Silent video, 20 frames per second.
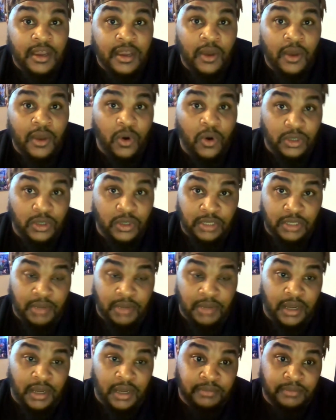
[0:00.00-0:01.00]
or
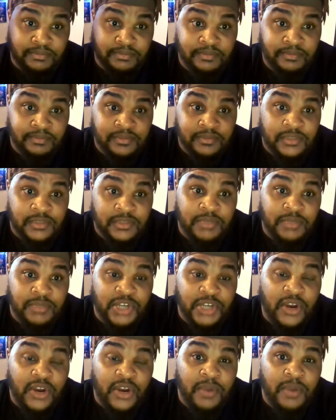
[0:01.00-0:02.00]
some
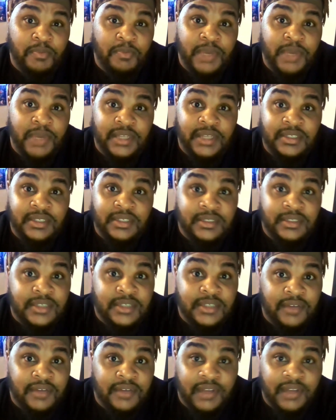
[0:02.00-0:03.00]
cherry pits and
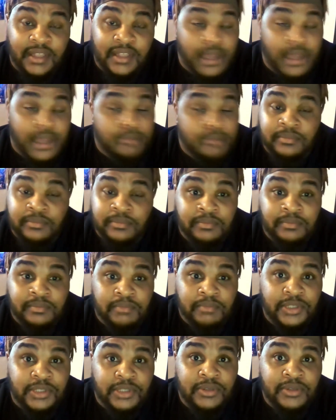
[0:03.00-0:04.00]
stuff like that.
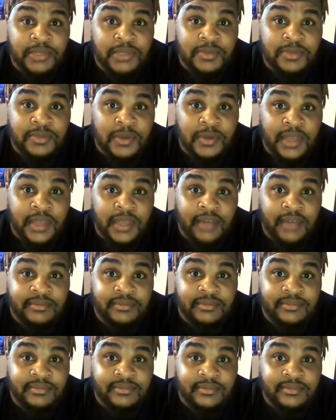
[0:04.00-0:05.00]
But you can miss me with that.
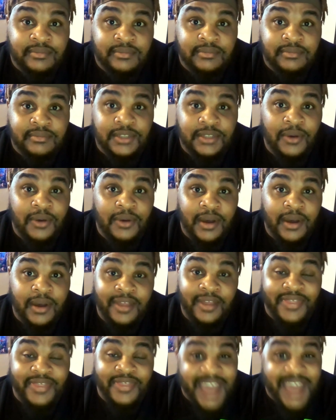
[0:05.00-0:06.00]

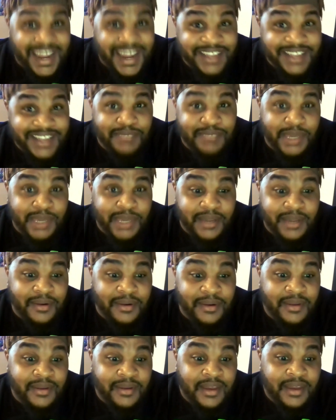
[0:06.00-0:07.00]
So that has
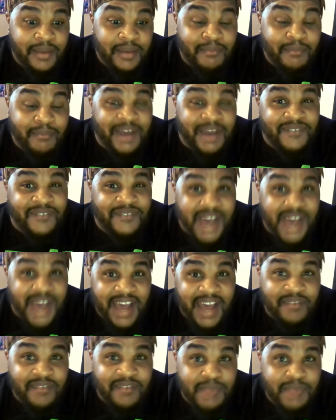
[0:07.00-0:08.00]
been my
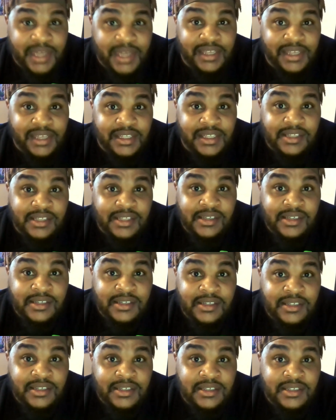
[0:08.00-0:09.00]
5-minute
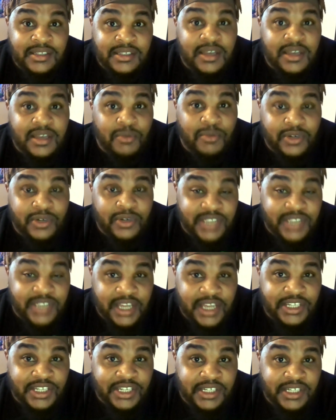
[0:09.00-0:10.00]

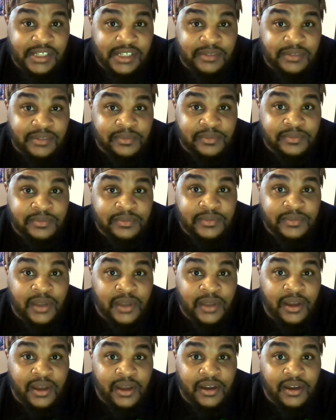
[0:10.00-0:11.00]
summarization
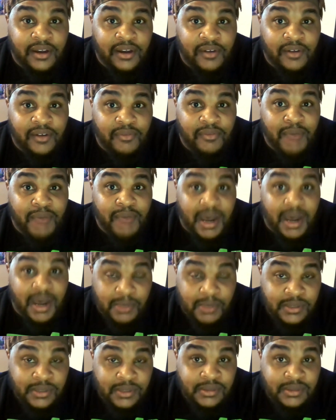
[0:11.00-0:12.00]
of Mama.